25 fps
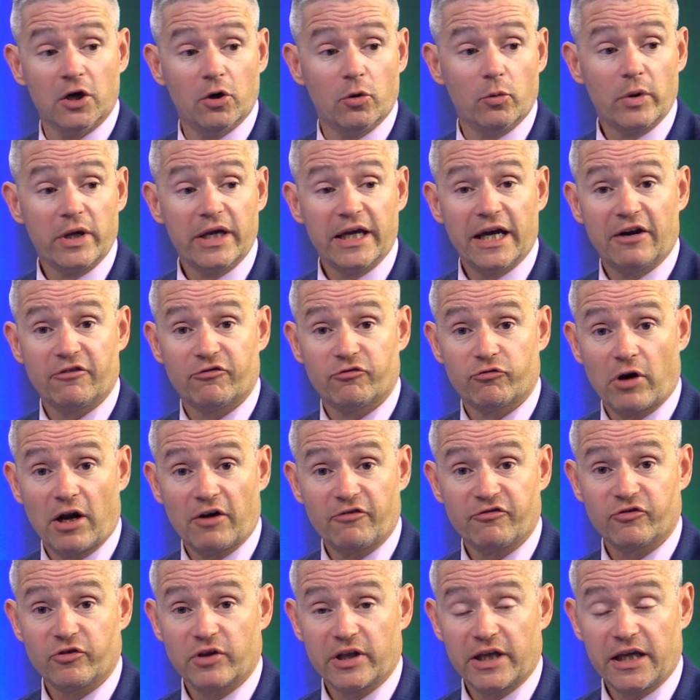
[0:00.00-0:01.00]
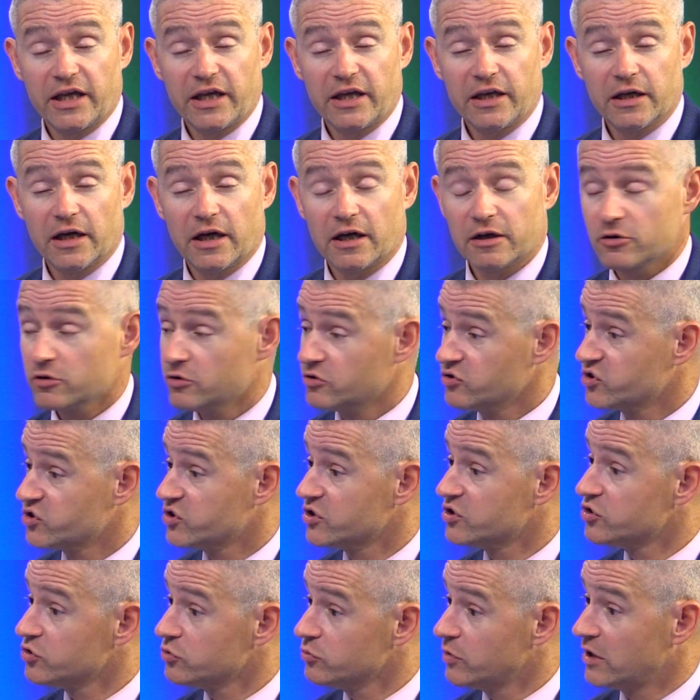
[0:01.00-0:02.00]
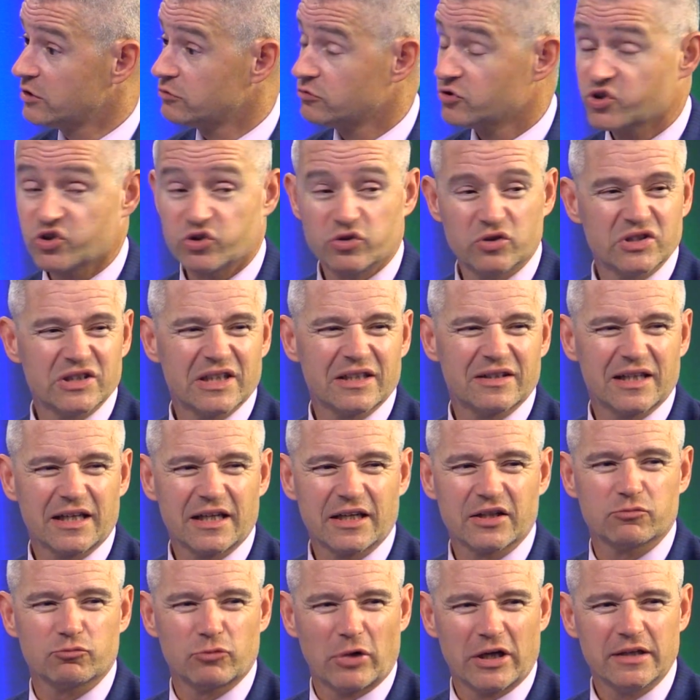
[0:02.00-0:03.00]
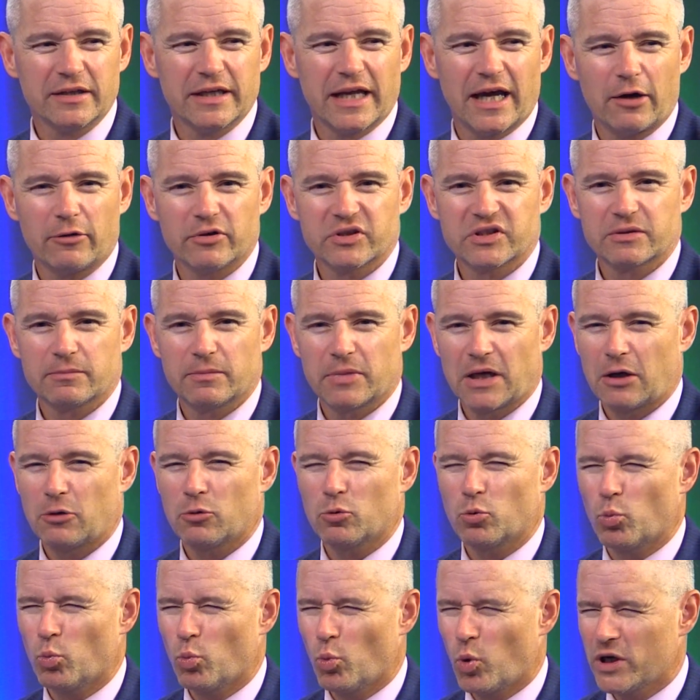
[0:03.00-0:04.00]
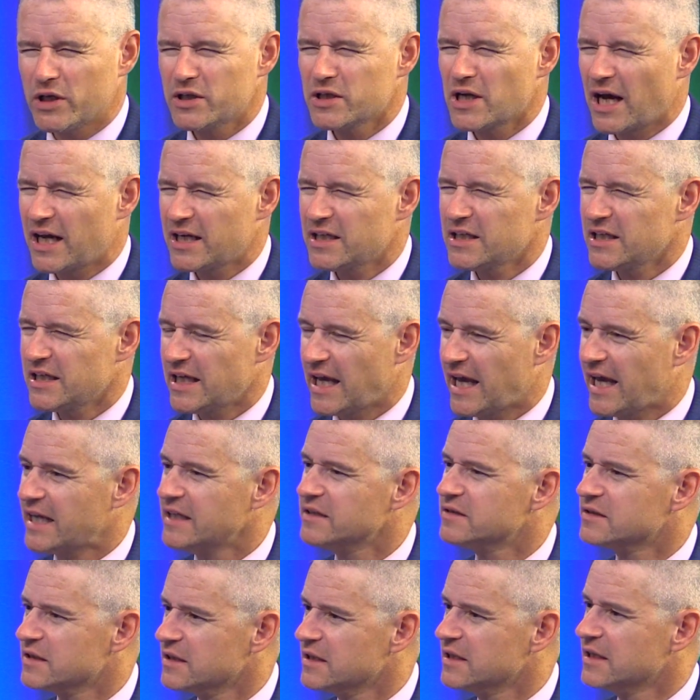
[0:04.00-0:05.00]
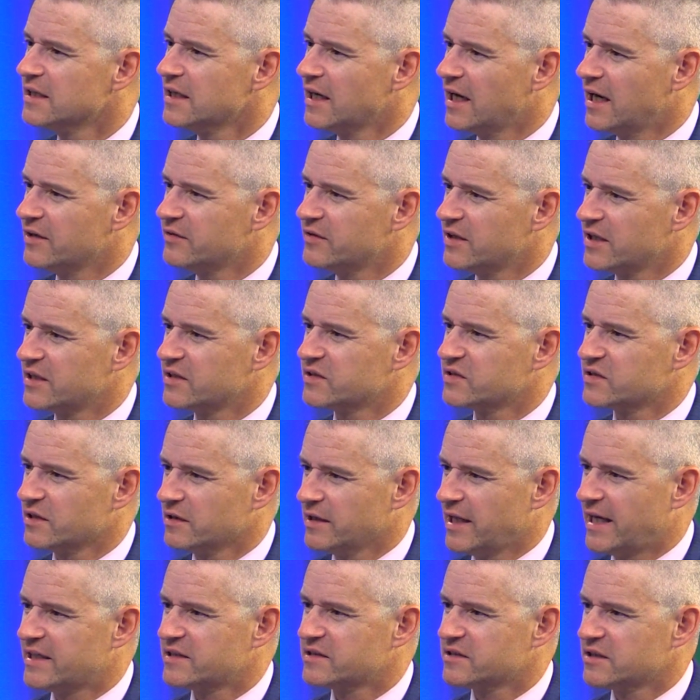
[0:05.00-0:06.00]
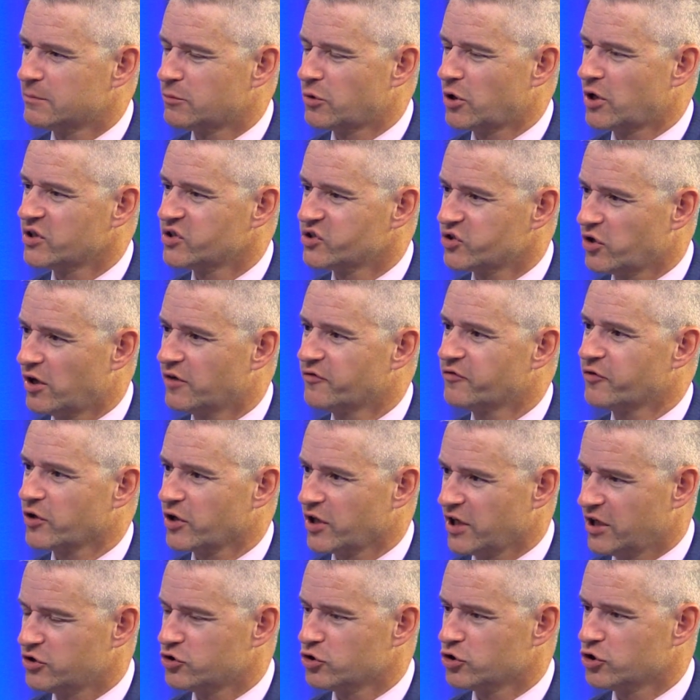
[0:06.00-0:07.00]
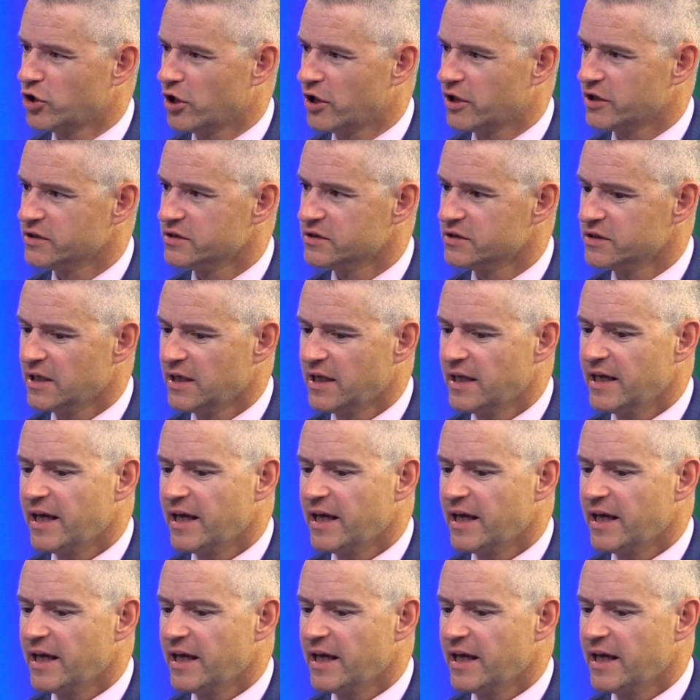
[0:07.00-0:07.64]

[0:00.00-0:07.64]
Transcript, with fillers: We have roughly uh, close to 200 students. I think it, right now it's about 198, I think is the last number mm. I hmm. saw for kindergarten.